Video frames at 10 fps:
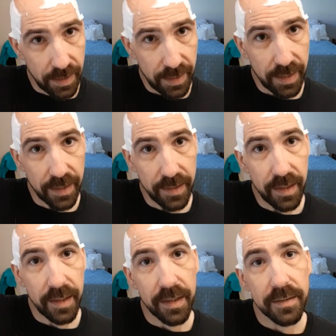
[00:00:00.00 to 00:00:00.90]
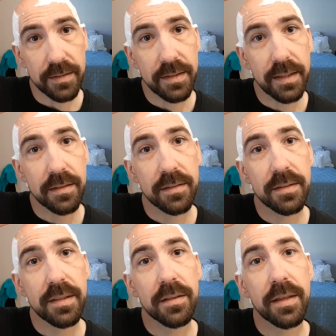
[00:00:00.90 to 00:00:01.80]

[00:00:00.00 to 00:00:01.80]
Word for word: head and the stainless steel